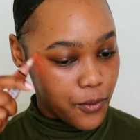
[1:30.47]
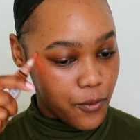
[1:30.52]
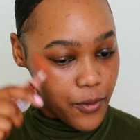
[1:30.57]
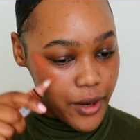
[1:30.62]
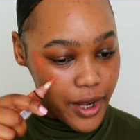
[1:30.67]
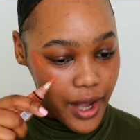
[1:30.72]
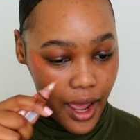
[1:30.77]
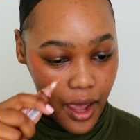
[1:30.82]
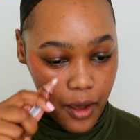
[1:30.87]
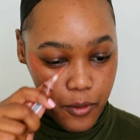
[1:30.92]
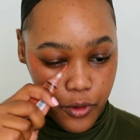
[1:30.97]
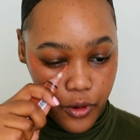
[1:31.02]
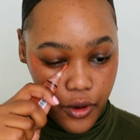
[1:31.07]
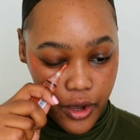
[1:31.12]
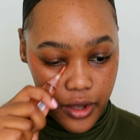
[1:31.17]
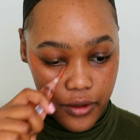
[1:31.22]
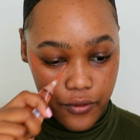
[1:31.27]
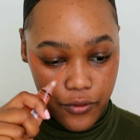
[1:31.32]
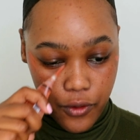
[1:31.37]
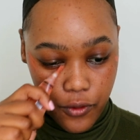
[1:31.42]
when I am
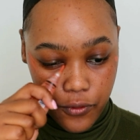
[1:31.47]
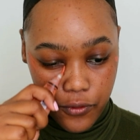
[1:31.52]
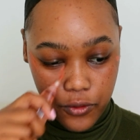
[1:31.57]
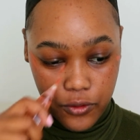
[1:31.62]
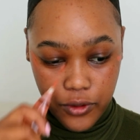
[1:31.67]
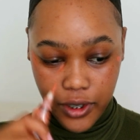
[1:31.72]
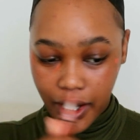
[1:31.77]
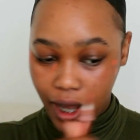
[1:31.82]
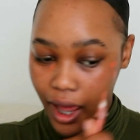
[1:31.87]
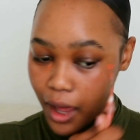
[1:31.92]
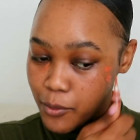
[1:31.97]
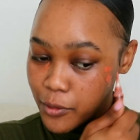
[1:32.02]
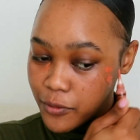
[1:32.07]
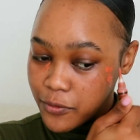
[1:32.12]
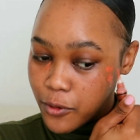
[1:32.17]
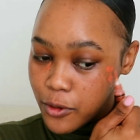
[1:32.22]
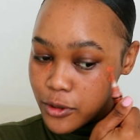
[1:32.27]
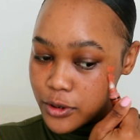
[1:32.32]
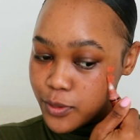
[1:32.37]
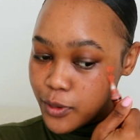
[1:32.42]
going for full glam.
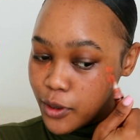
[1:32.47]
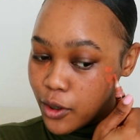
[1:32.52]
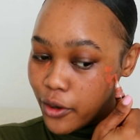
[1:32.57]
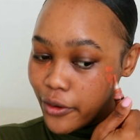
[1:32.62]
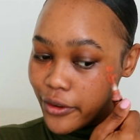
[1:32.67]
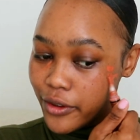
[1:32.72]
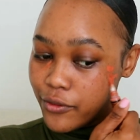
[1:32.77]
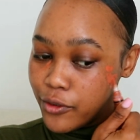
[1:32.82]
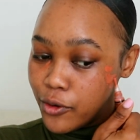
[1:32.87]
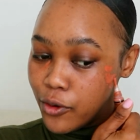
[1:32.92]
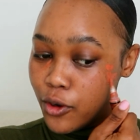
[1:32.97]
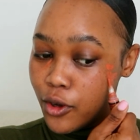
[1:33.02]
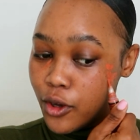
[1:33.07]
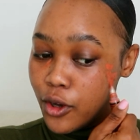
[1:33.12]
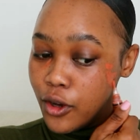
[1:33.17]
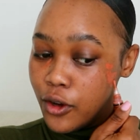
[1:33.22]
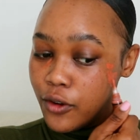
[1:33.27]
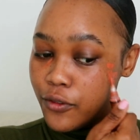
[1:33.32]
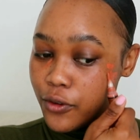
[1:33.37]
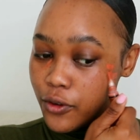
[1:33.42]
Of course we're going for
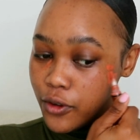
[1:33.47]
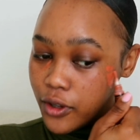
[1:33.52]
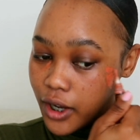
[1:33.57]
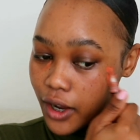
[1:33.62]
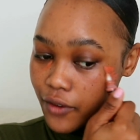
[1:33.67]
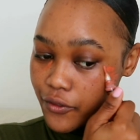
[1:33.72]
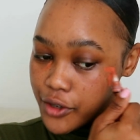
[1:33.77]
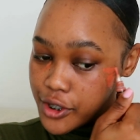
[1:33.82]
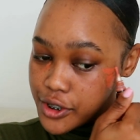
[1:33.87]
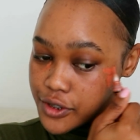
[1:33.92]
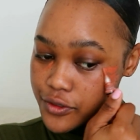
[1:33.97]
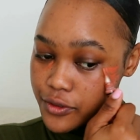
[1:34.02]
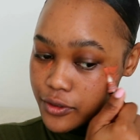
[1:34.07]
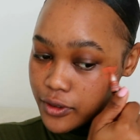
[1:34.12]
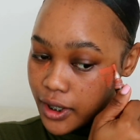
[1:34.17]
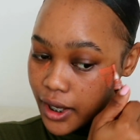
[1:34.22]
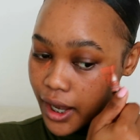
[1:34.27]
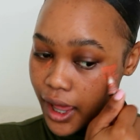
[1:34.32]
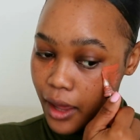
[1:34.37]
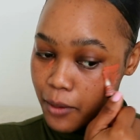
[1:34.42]
full coverage,
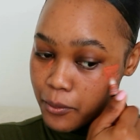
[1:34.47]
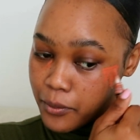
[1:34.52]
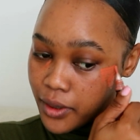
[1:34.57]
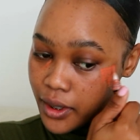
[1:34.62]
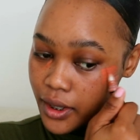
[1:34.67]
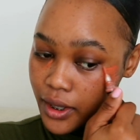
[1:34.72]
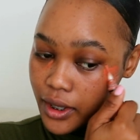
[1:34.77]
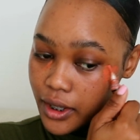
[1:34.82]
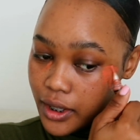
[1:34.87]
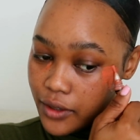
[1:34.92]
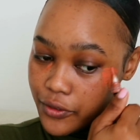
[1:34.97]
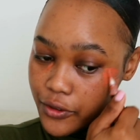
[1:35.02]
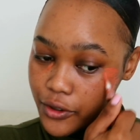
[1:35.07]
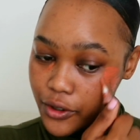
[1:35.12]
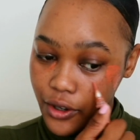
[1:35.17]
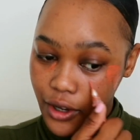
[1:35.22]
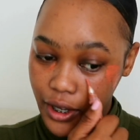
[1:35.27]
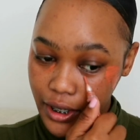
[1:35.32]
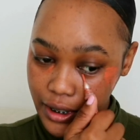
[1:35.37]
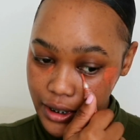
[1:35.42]
full glam. If you're
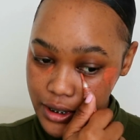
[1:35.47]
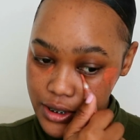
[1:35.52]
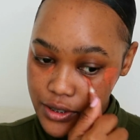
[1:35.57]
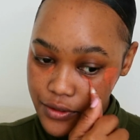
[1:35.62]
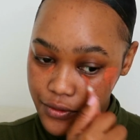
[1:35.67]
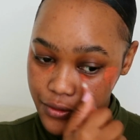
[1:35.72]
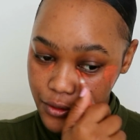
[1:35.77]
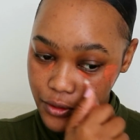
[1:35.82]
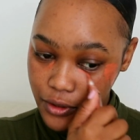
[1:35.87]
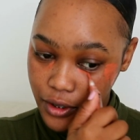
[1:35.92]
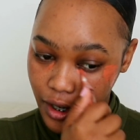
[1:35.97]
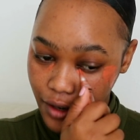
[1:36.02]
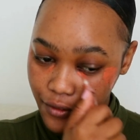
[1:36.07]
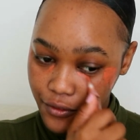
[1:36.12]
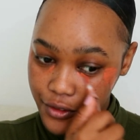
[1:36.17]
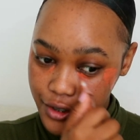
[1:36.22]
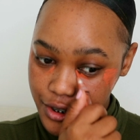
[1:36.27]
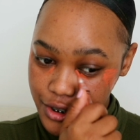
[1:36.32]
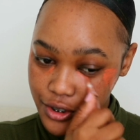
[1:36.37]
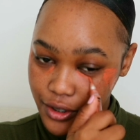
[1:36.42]
not into full
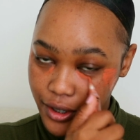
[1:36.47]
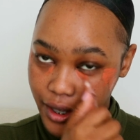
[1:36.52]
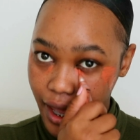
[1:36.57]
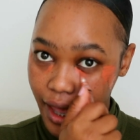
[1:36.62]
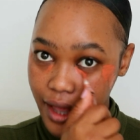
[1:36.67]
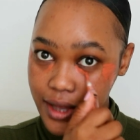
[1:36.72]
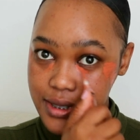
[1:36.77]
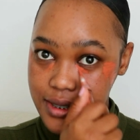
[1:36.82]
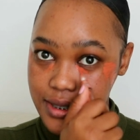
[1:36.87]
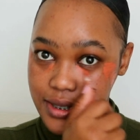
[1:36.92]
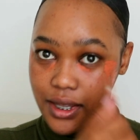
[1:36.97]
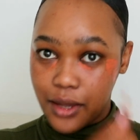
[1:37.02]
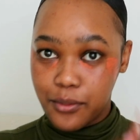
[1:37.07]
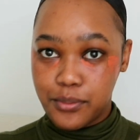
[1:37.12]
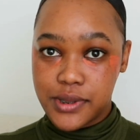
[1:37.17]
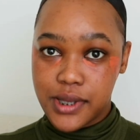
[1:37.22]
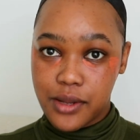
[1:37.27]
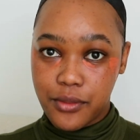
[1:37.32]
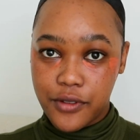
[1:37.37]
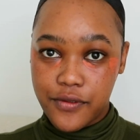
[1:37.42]
coverage, you can
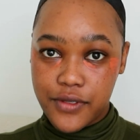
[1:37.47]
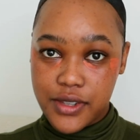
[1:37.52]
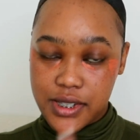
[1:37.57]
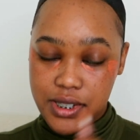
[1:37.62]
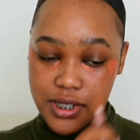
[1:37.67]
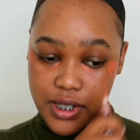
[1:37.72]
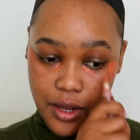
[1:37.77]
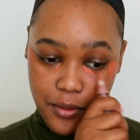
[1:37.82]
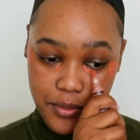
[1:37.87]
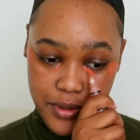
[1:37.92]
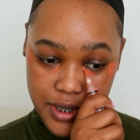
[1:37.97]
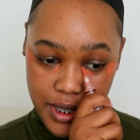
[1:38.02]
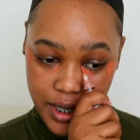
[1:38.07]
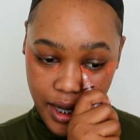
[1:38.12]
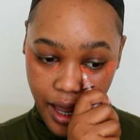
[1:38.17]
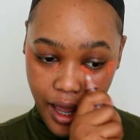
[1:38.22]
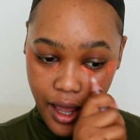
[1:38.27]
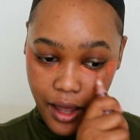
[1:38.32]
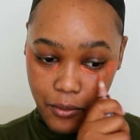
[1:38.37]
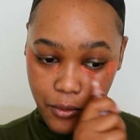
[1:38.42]
skip some of the steps
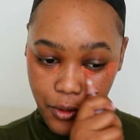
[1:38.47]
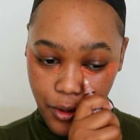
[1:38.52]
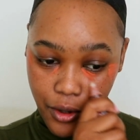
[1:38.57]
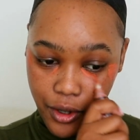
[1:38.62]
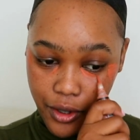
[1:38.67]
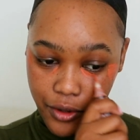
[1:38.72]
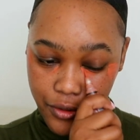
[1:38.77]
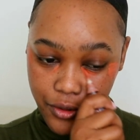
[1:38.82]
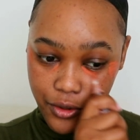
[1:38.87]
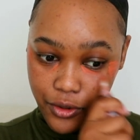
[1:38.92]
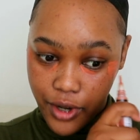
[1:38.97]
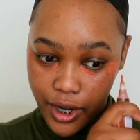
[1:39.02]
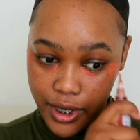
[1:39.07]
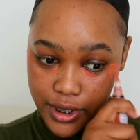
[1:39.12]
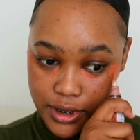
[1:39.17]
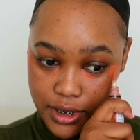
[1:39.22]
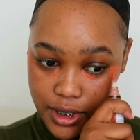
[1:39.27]
that I'm going through right